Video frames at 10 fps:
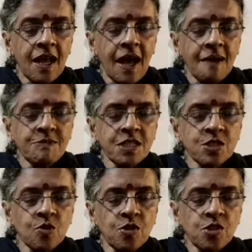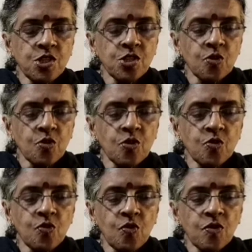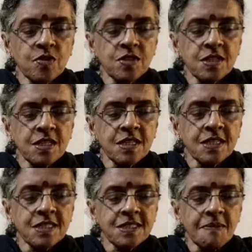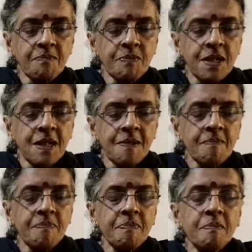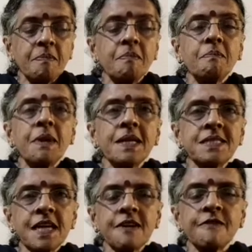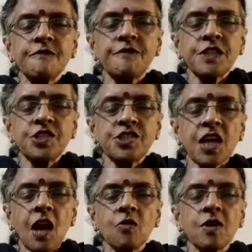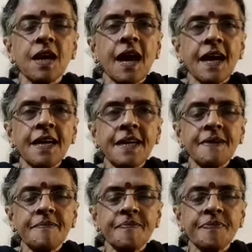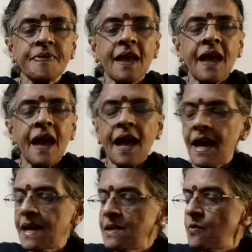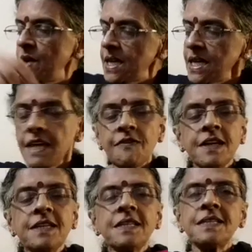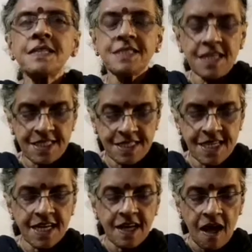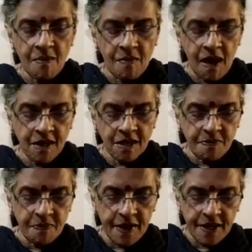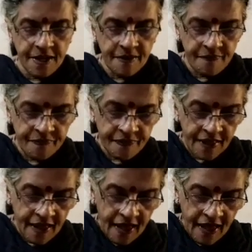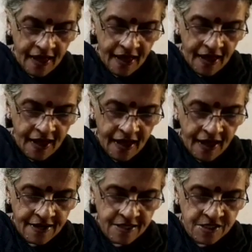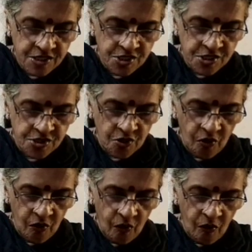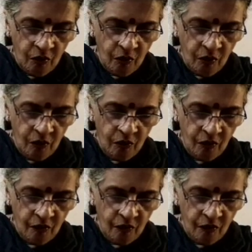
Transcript: I'm just going to show you simple basic fish outline, and we can even just take a marker pen and draw